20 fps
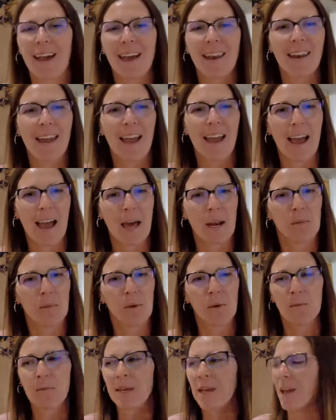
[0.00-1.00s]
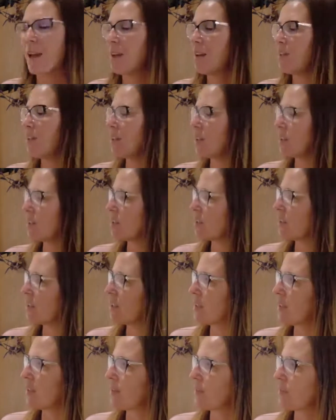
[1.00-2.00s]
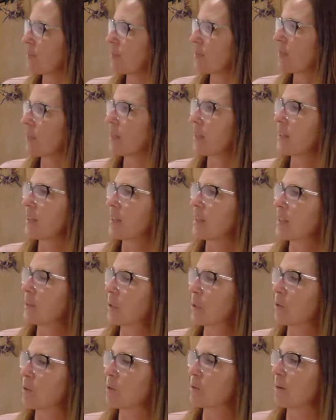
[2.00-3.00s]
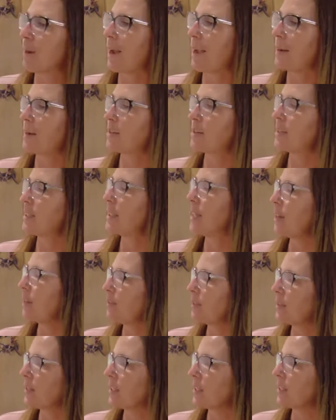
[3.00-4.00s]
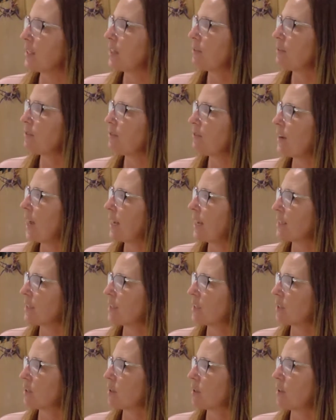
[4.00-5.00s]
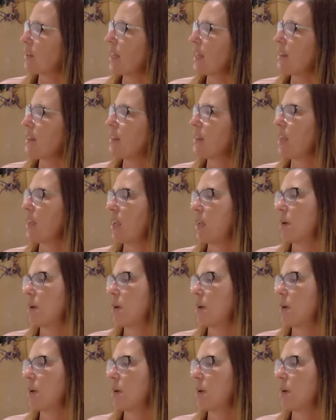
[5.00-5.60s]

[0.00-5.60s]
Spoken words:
and animal behaviors. So the rhino's definitely faster than the